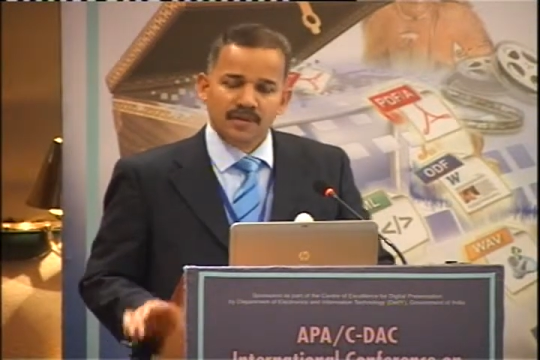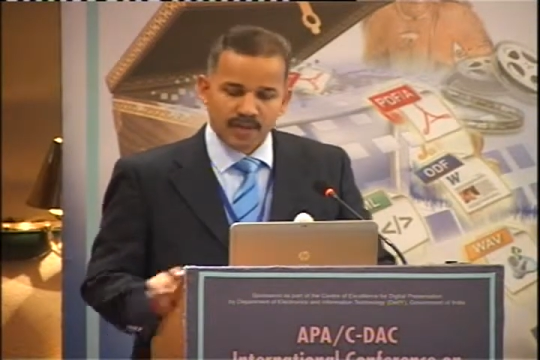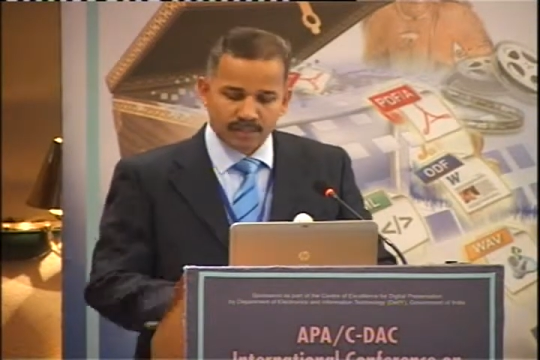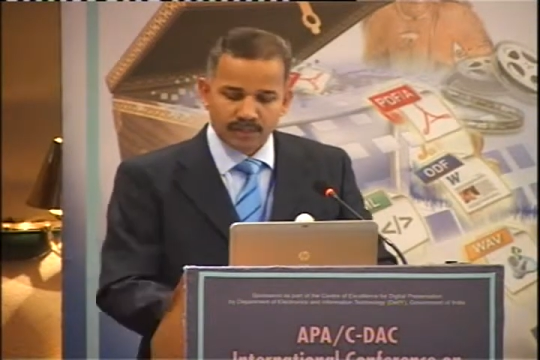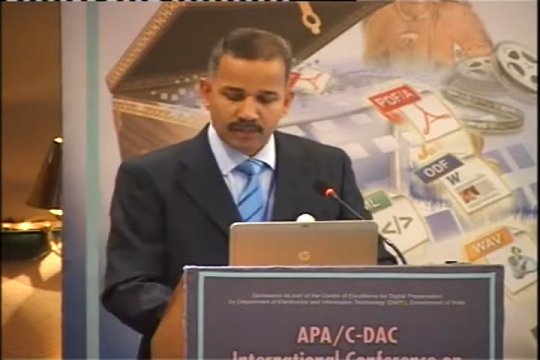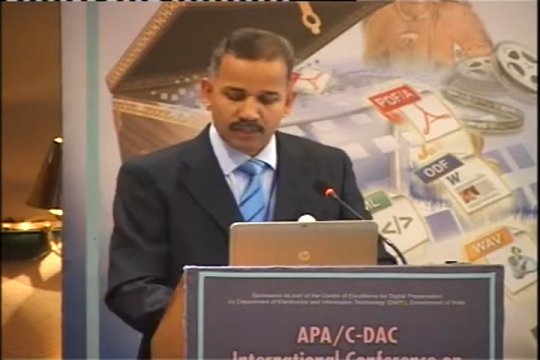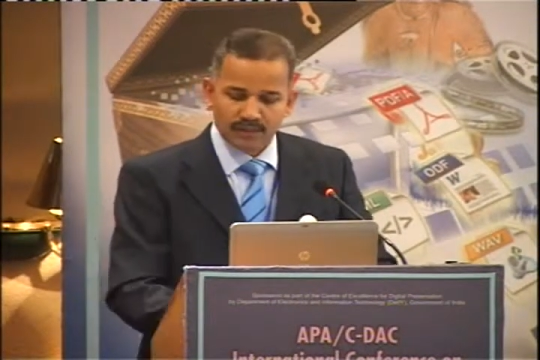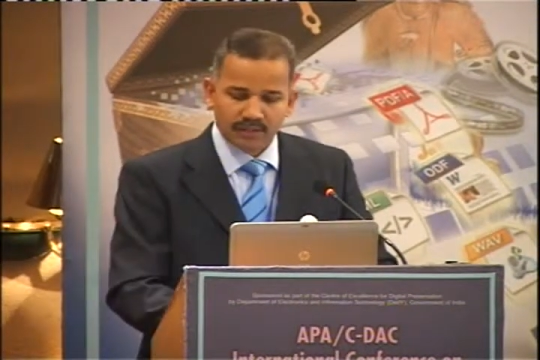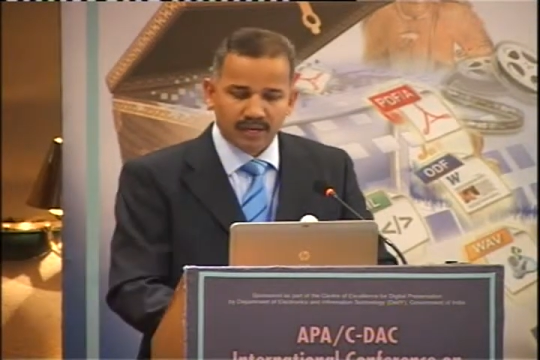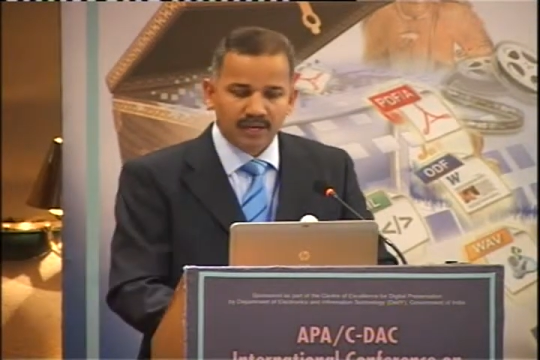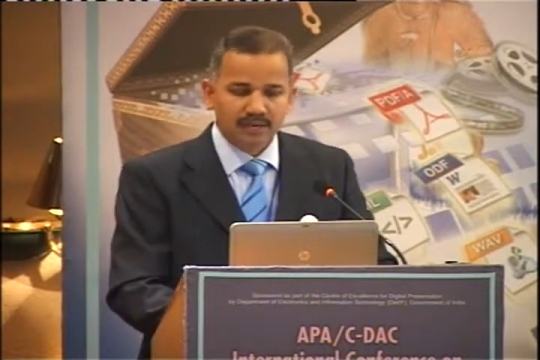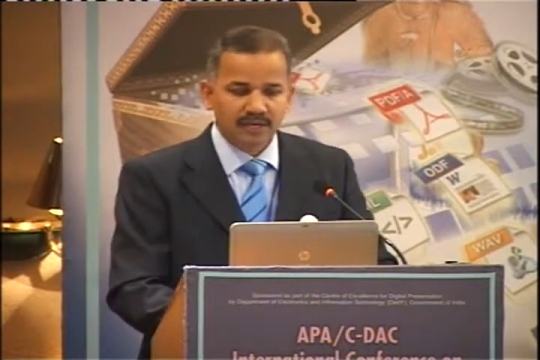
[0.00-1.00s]
People take
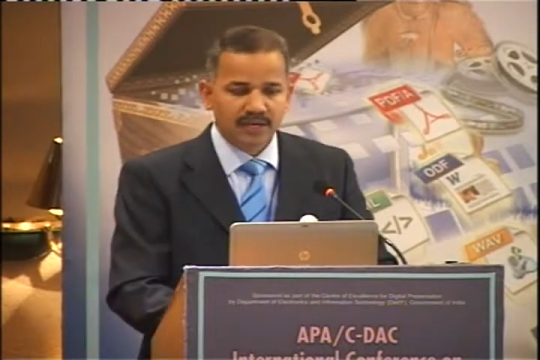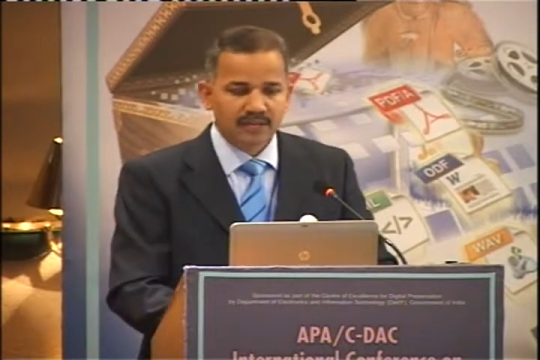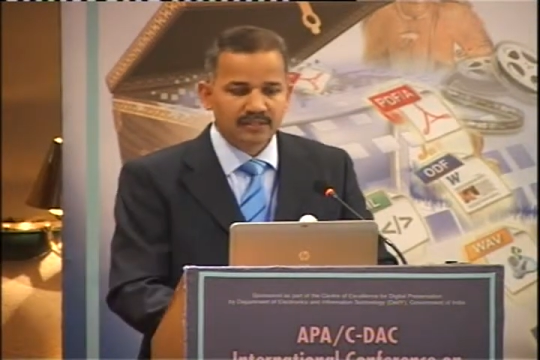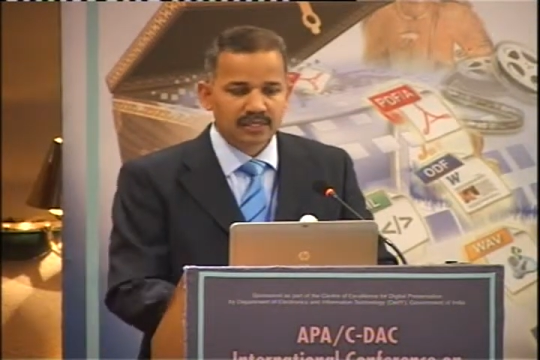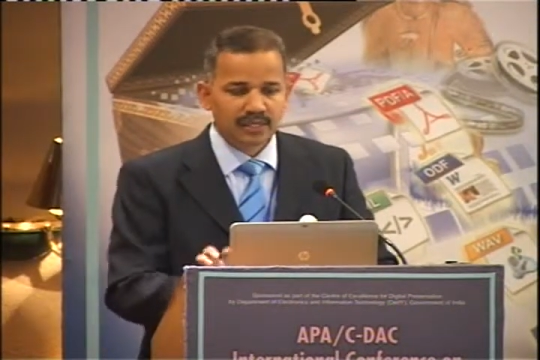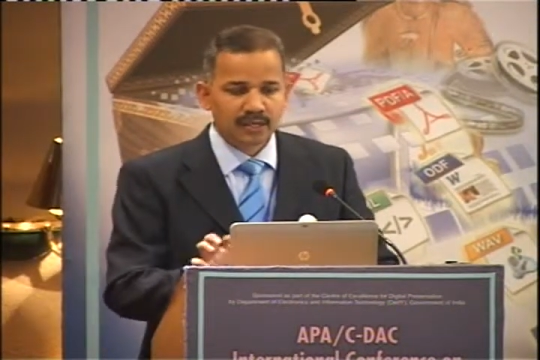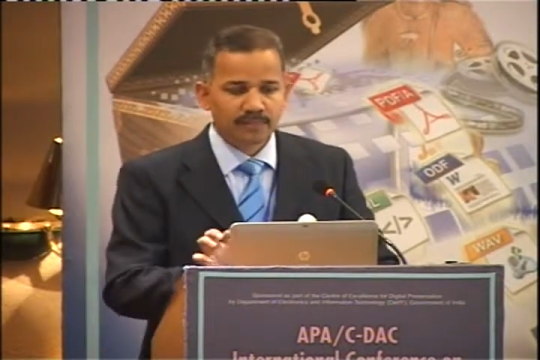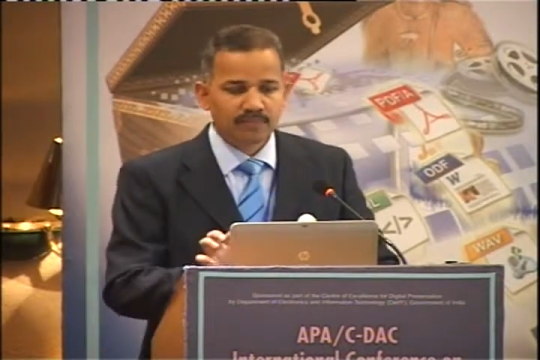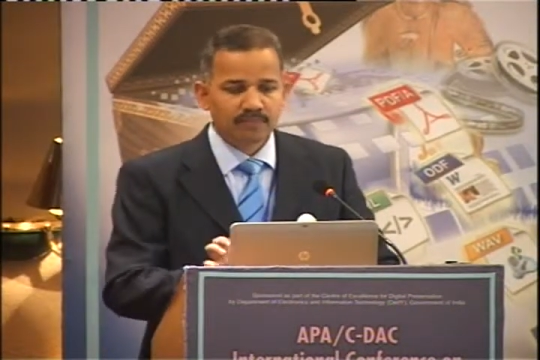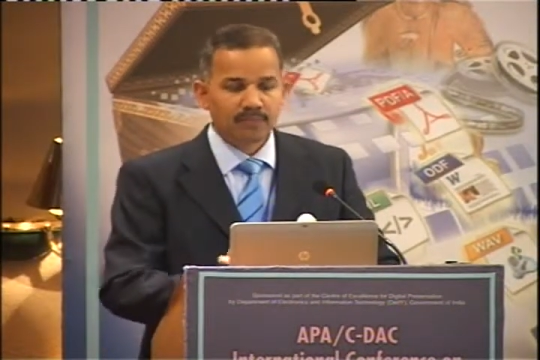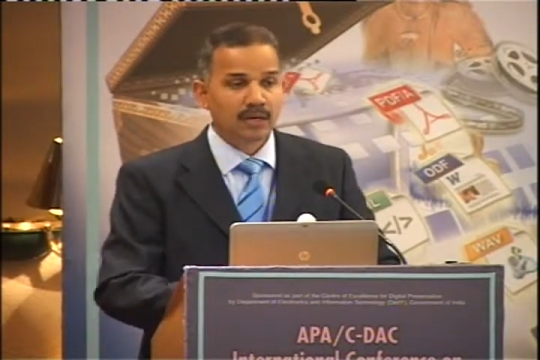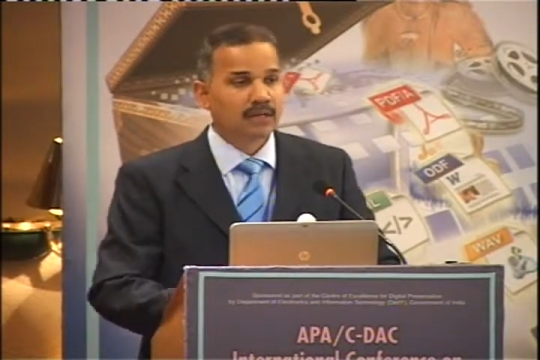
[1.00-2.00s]
it very easily,
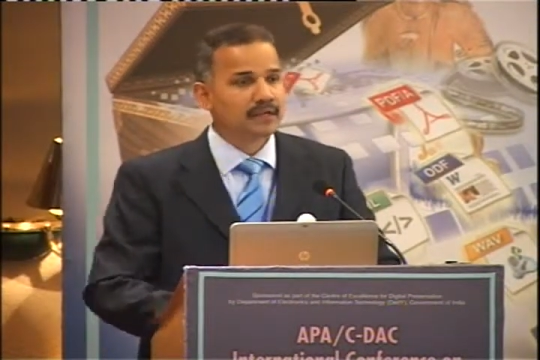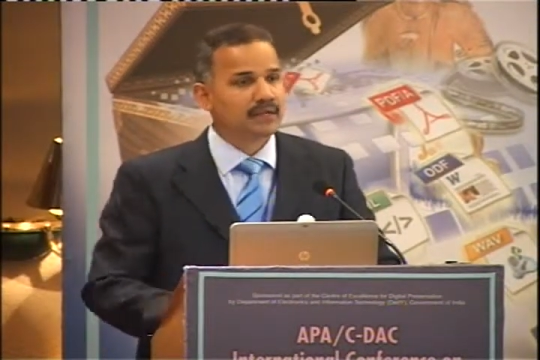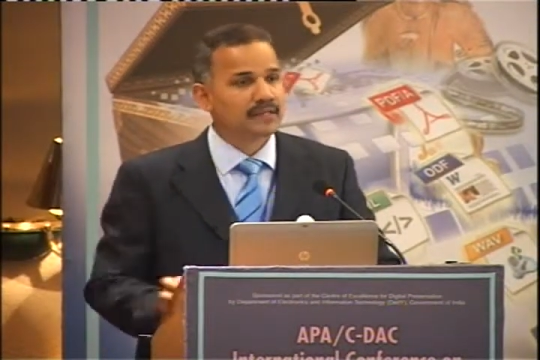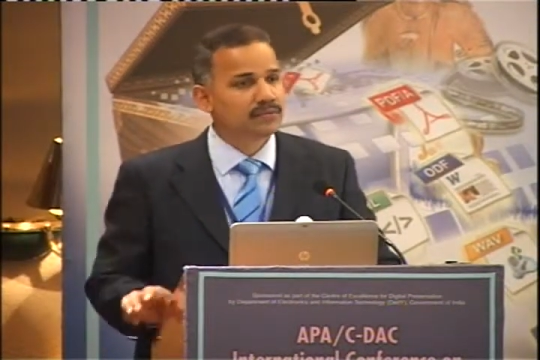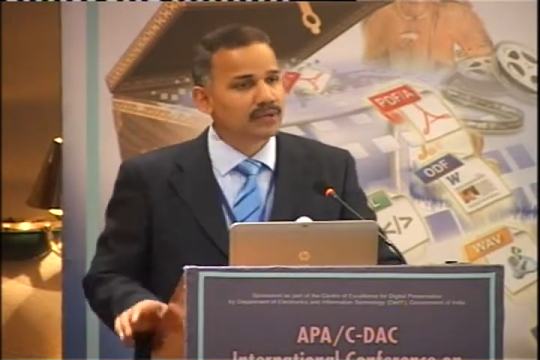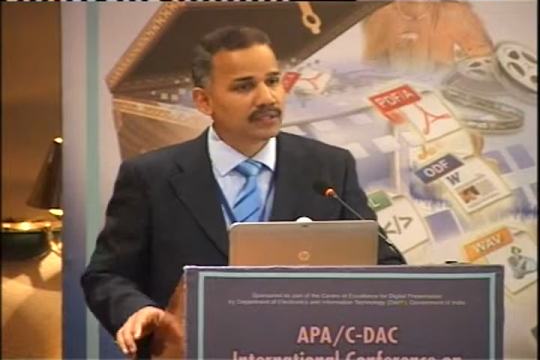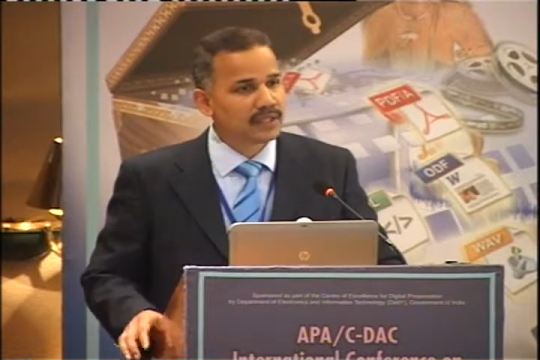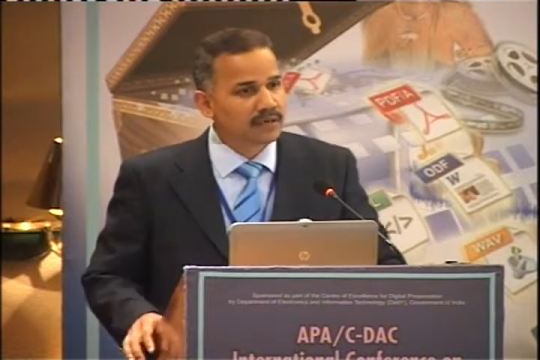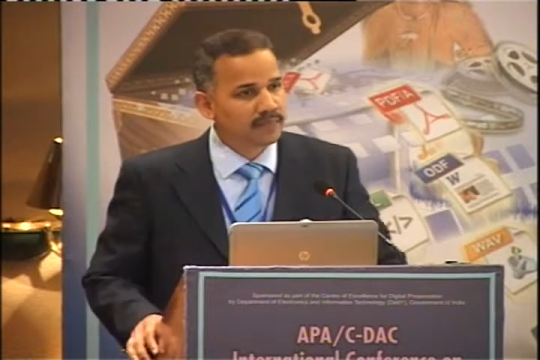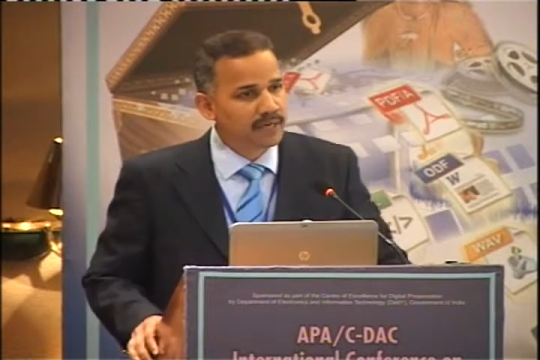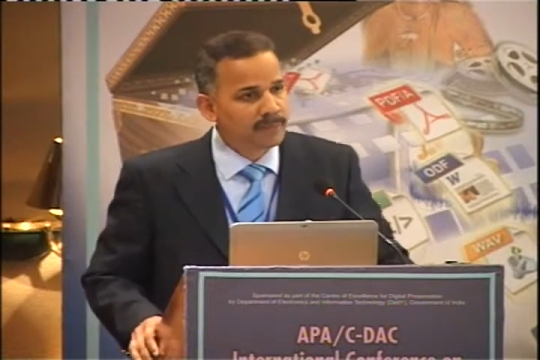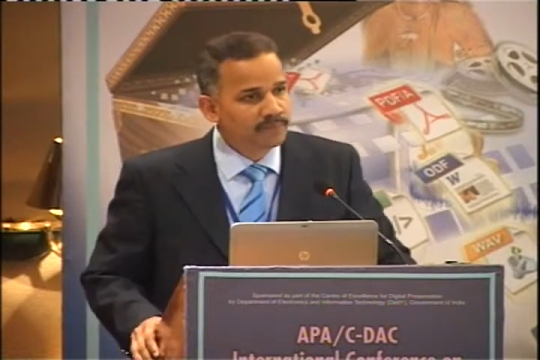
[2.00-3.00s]
but it doesn't work that
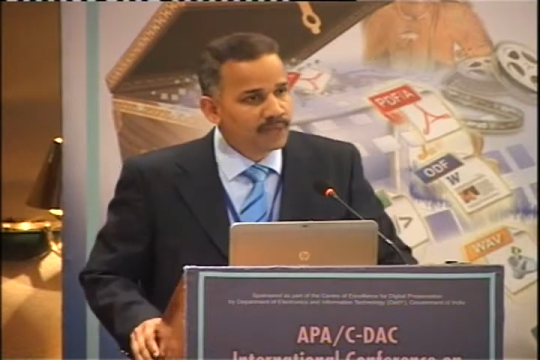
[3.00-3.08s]
way.